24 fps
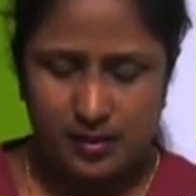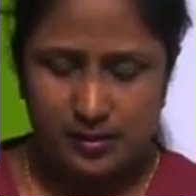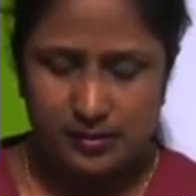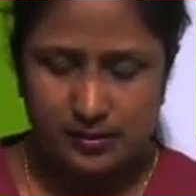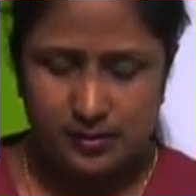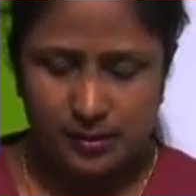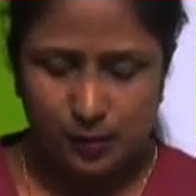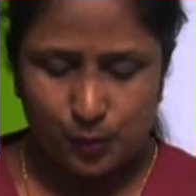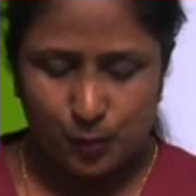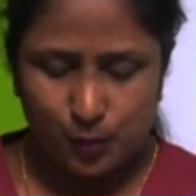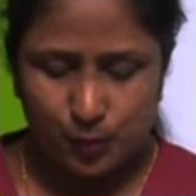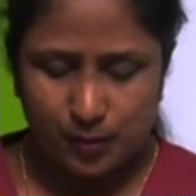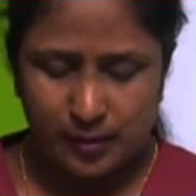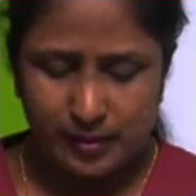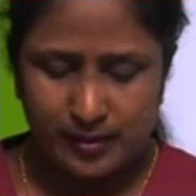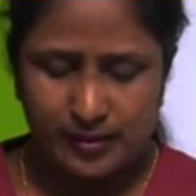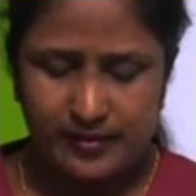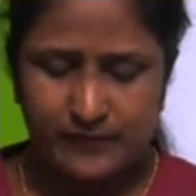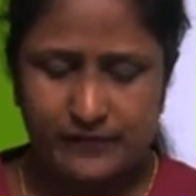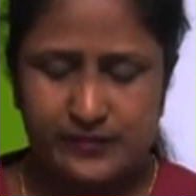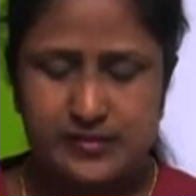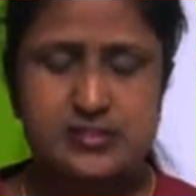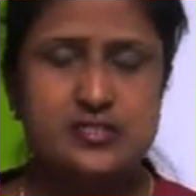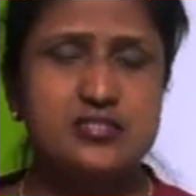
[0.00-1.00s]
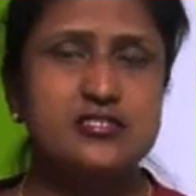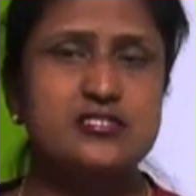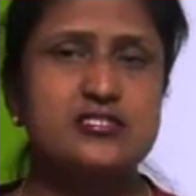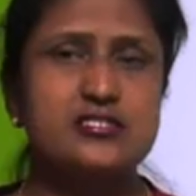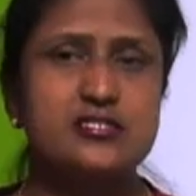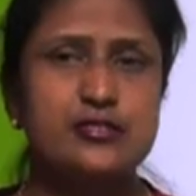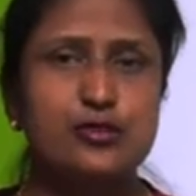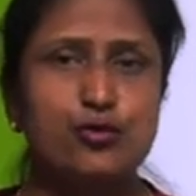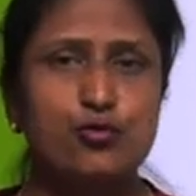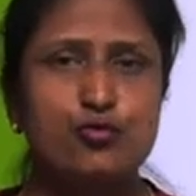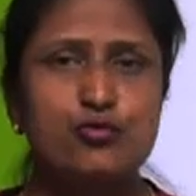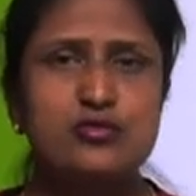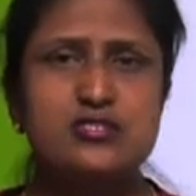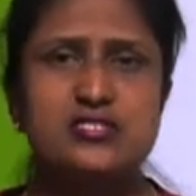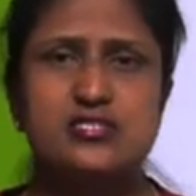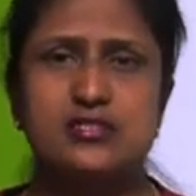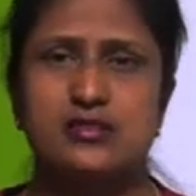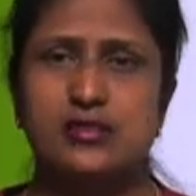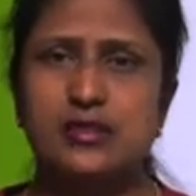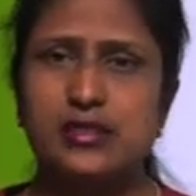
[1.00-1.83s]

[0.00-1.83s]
The word which is used